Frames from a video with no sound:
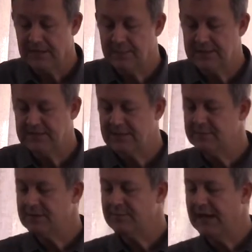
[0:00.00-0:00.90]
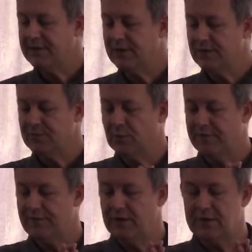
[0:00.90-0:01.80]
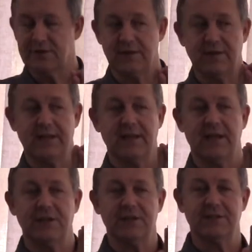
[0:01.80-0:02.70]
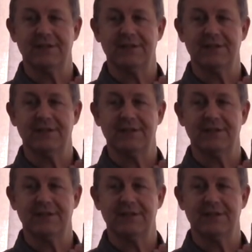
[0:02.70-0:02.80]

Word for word: But it seems that Matthew is more focused on the connection